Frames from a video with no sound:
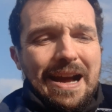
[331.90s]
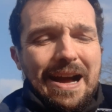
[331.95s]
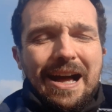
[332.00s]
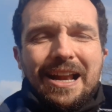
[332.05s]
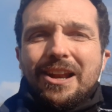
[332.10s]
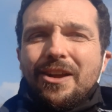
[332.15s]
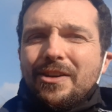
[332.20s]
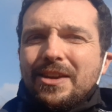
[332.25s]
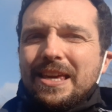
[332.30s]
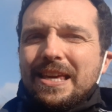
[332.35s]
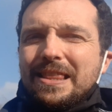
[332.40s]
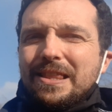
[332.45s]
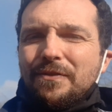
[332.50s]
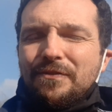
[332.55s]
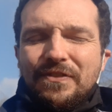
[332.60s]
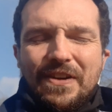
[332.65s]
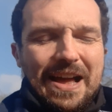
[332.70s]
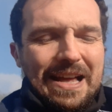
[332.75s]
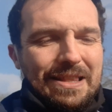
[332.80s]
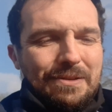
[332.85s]
I like it, the
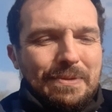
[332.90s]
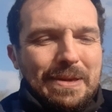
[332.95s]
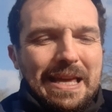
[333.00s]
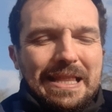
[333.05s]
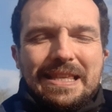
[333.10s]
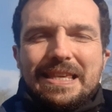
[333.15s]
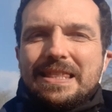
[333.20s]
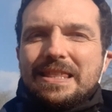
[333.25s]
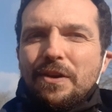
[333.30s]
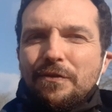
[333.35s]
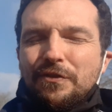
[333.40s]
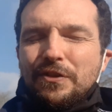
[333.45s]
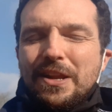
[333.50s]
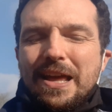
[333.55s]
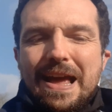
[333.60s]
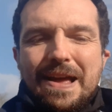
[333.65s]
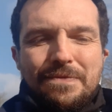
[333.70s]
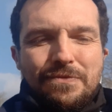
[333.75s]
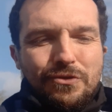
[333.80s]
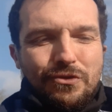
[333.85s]
fact that we get these
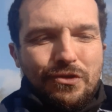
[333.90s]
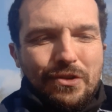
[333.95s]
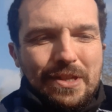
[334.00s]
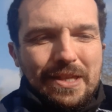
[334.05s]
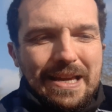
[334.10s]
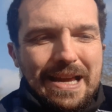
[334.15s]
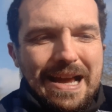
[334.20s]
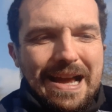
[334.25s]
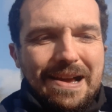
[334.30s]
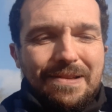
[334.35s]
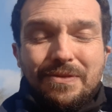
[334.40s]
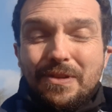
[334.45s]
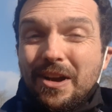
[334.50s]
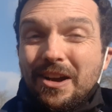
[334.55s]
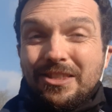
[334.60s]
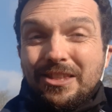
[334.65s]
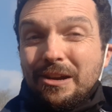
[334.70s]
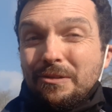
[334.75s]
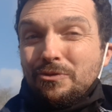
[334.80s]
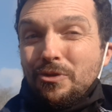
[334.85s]
different entries, and
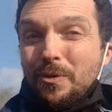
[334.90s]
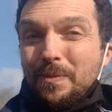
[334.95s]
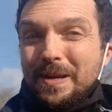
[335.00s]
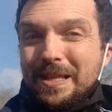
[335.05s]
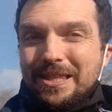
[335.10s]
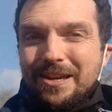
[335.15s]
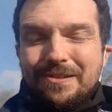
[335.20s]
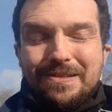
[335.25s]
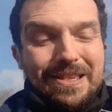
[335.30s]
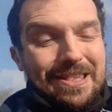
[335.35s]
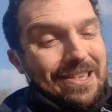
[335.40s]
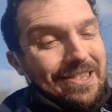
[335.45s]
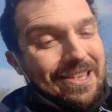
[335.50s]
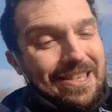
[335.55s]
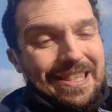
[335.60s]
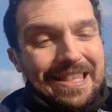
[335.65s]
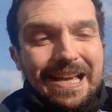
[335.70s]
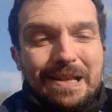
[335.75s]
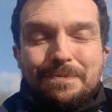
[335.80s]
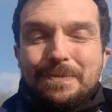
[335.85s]
I don't normally do this, as I
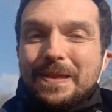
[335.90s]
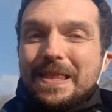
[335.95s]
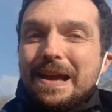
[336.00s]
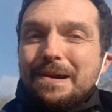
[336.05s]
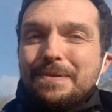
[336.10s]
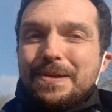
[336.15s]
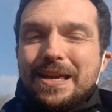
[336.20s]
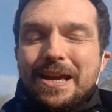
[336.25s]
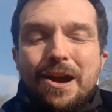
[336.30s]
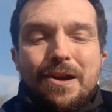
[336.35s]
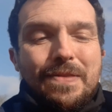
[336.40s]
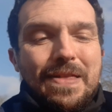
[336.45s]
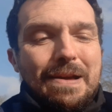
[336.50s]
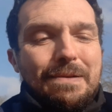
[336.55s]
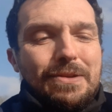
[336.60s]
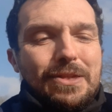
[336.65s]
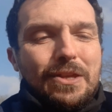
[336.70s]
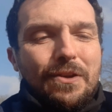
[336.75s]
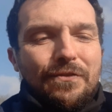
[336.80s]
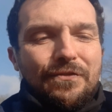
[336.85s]
said, but there we go.
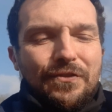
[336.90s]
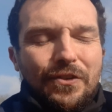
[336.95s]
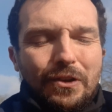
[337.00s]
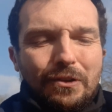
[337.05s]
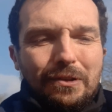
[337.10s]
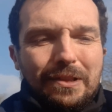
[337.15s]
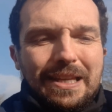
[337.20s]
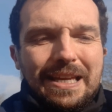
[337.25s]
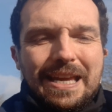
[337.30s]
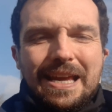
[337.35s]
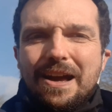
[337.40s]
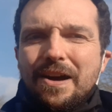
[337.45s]
There is the fully